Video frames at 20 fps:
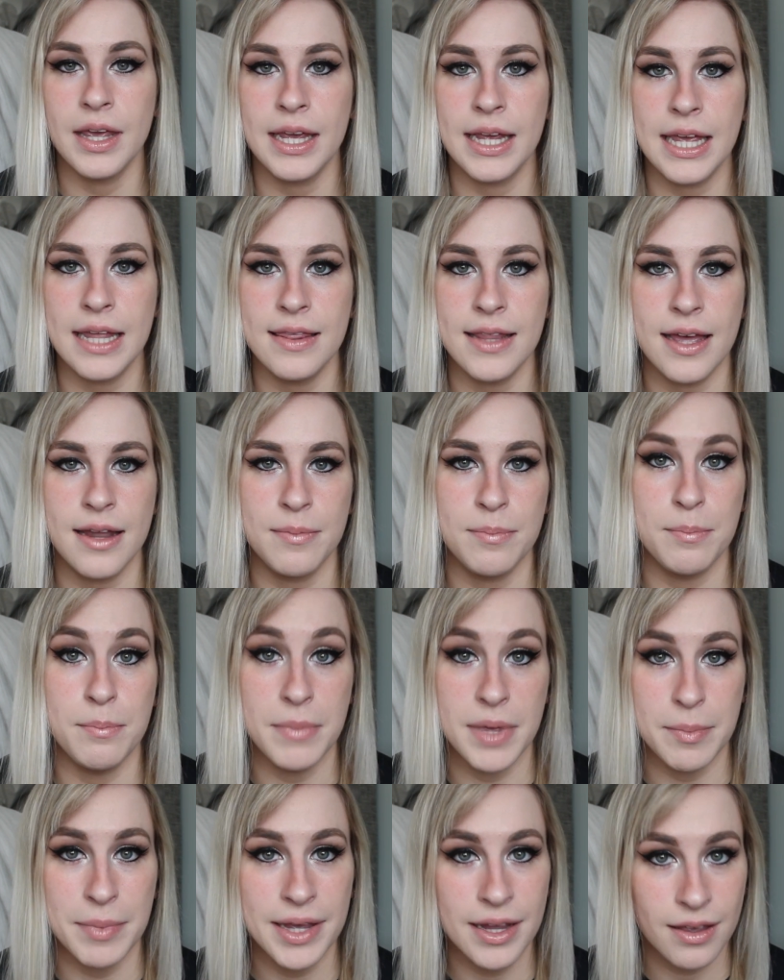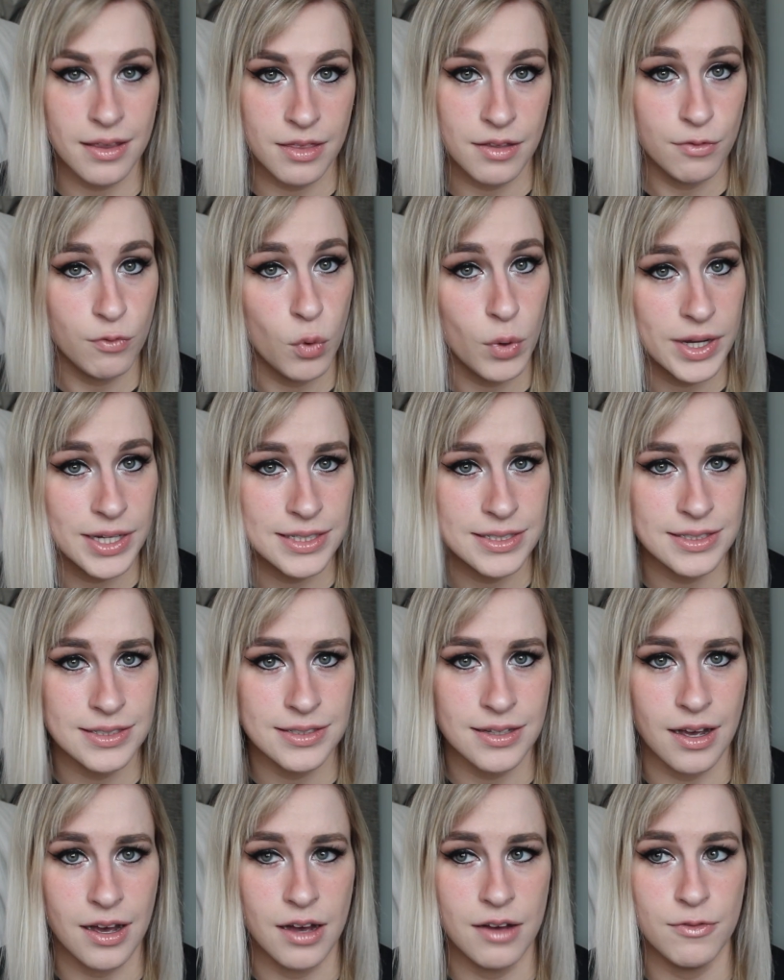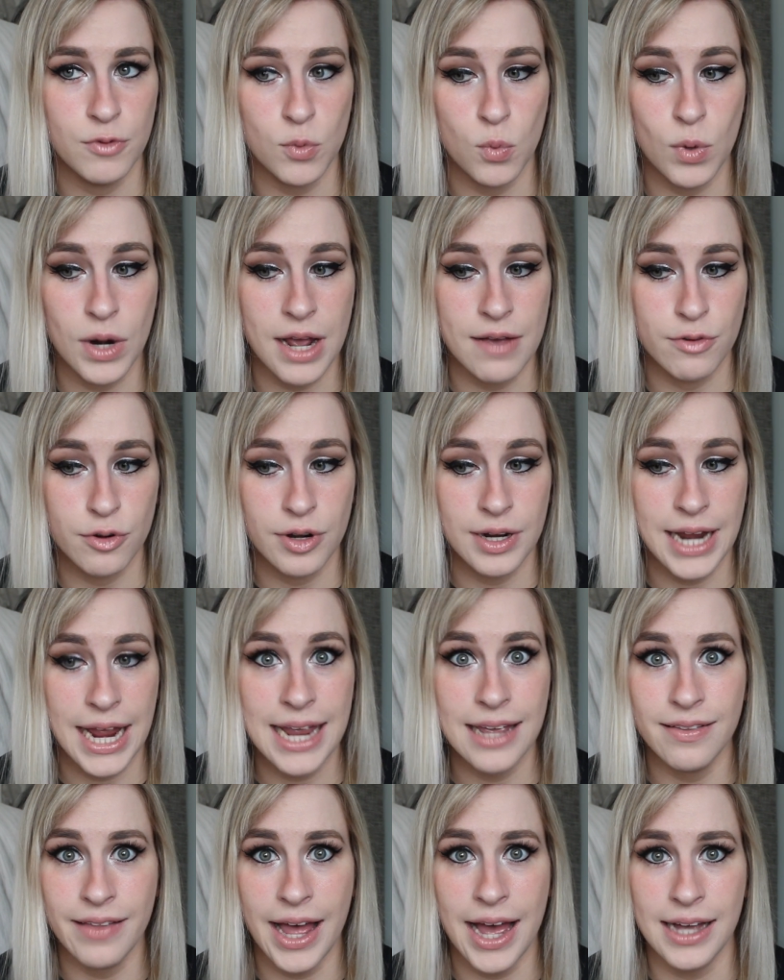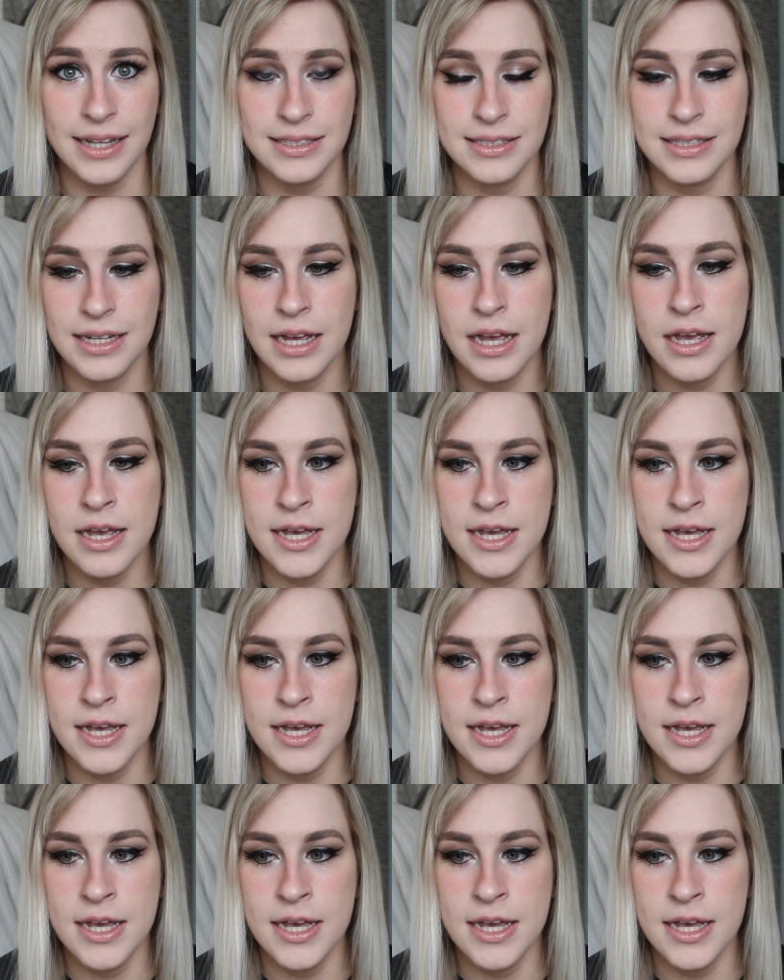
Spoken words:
it can then mimic the voice of whatever it ate last.